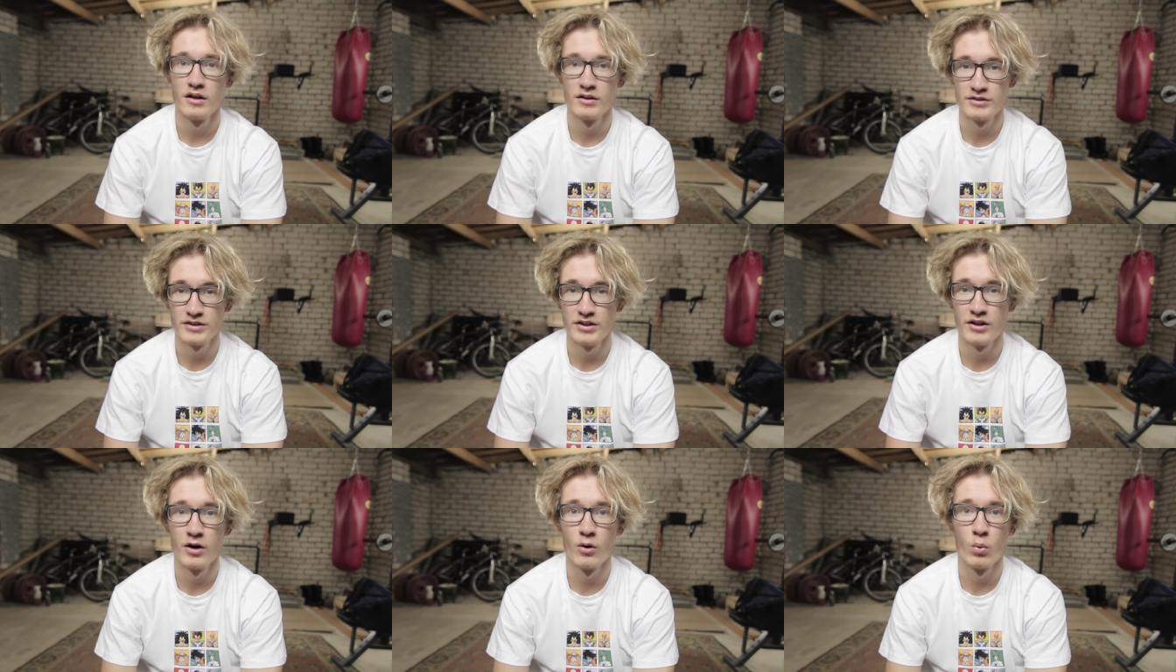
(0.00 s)

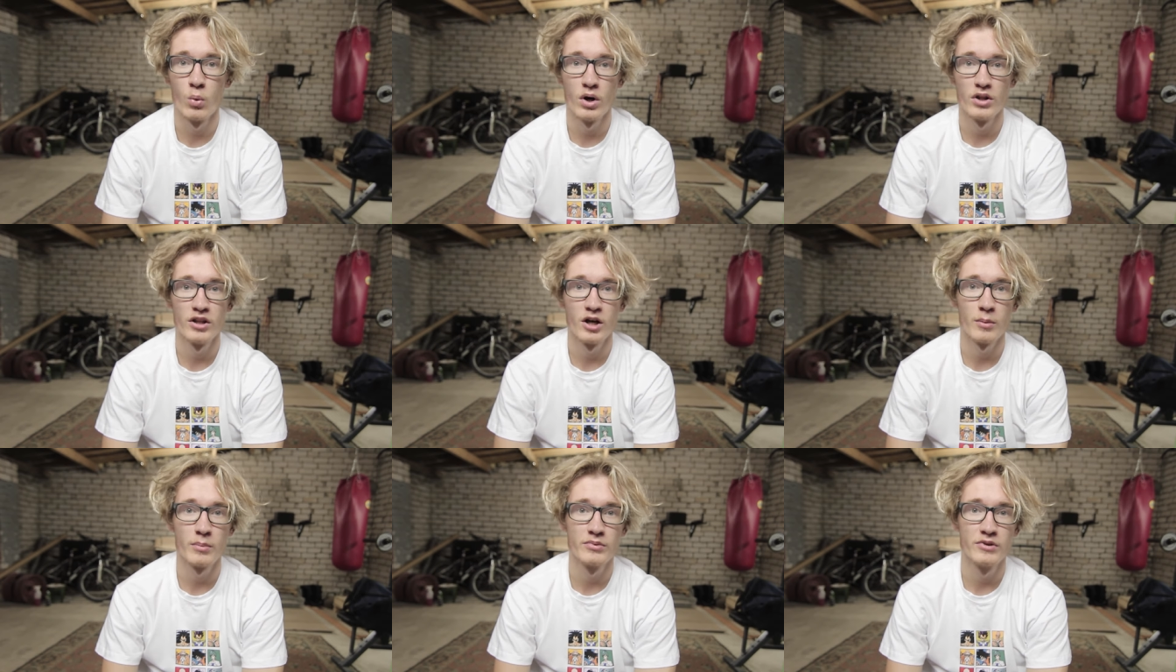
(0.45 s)
then I
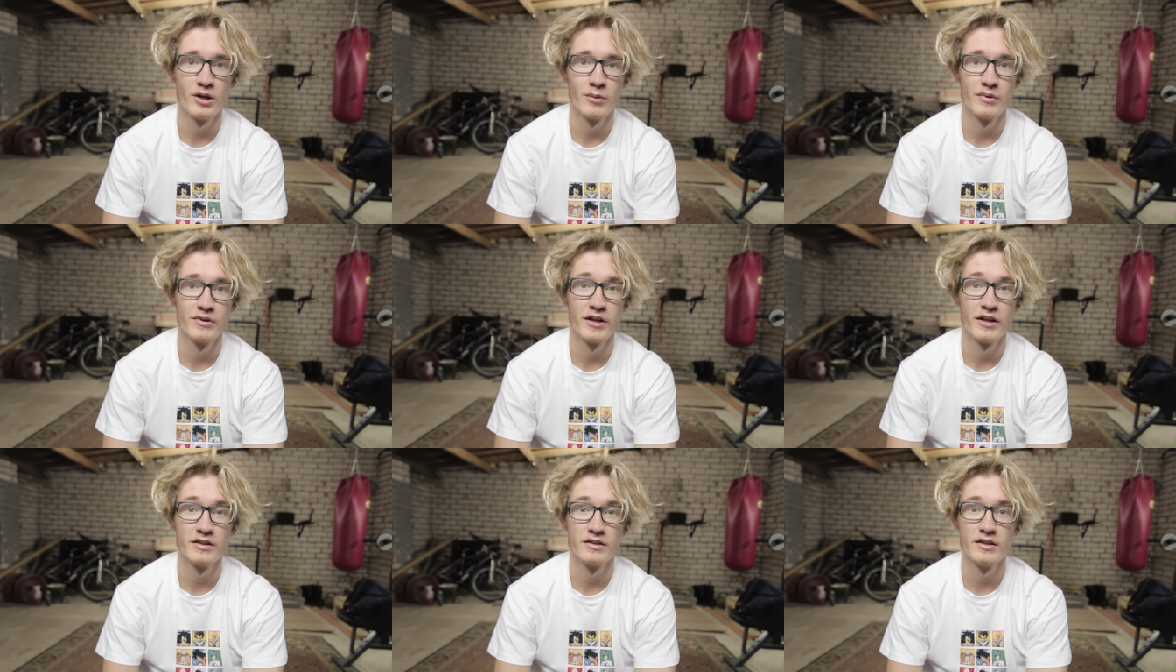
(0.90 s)
won up
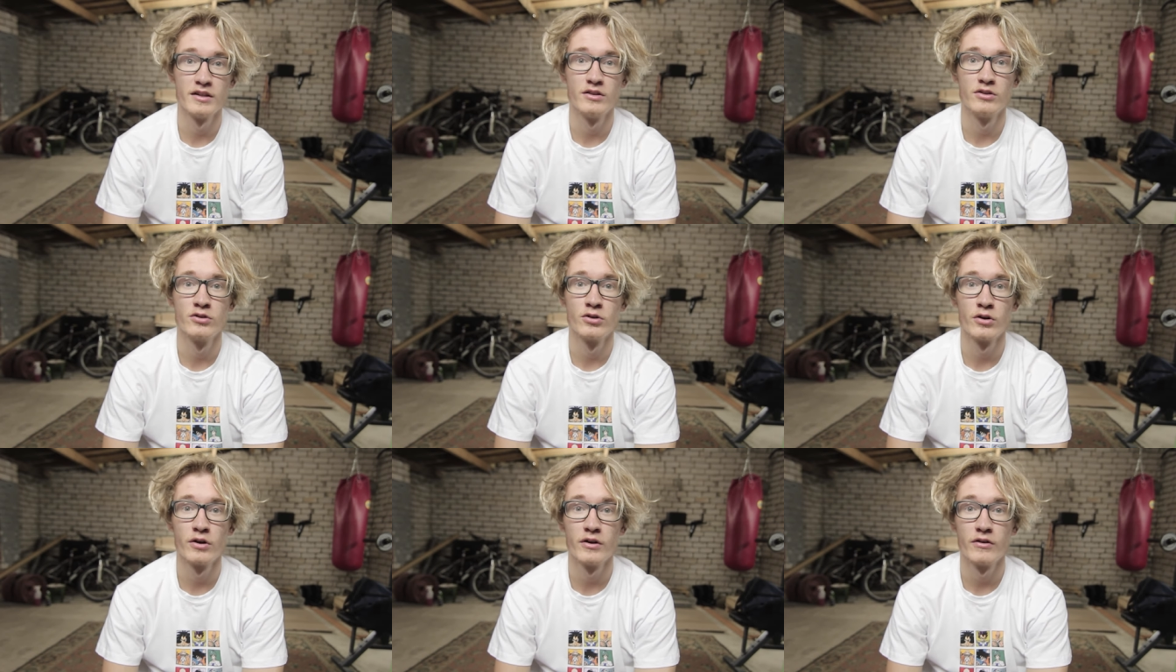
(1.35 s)
them and I did
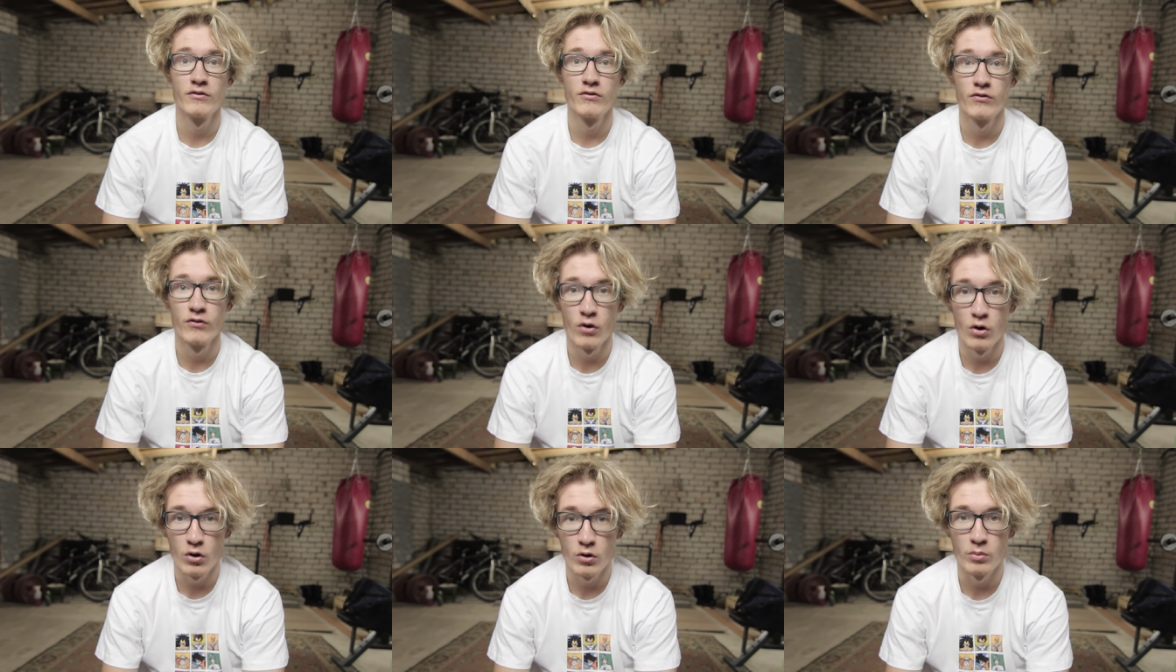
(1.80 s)

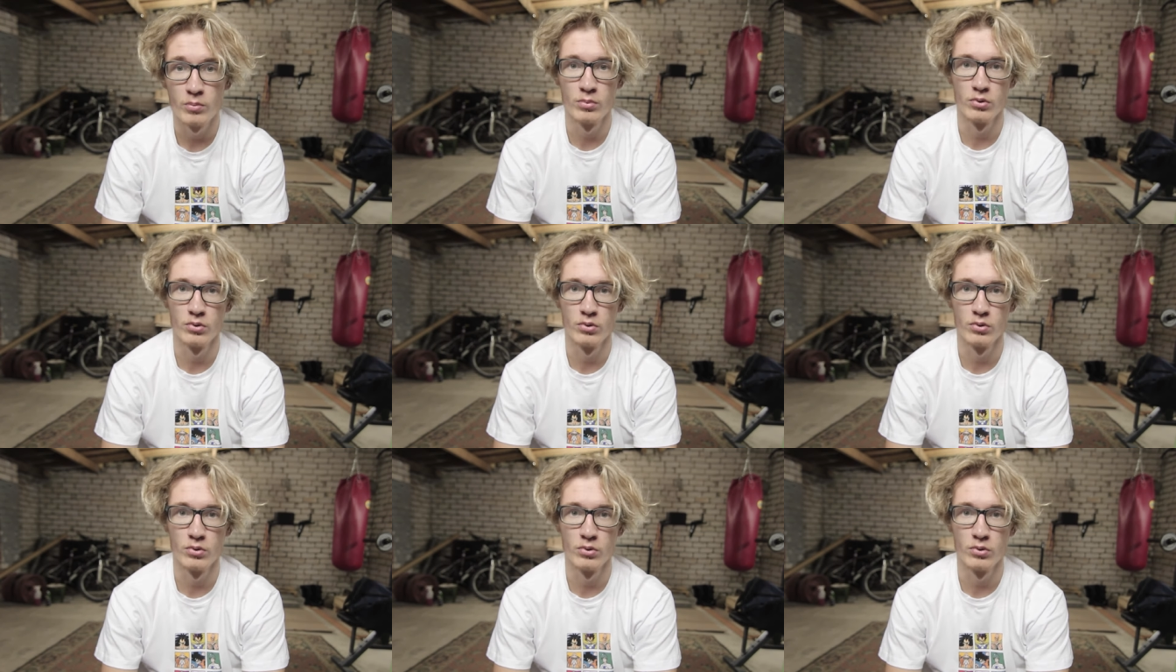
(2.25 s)
34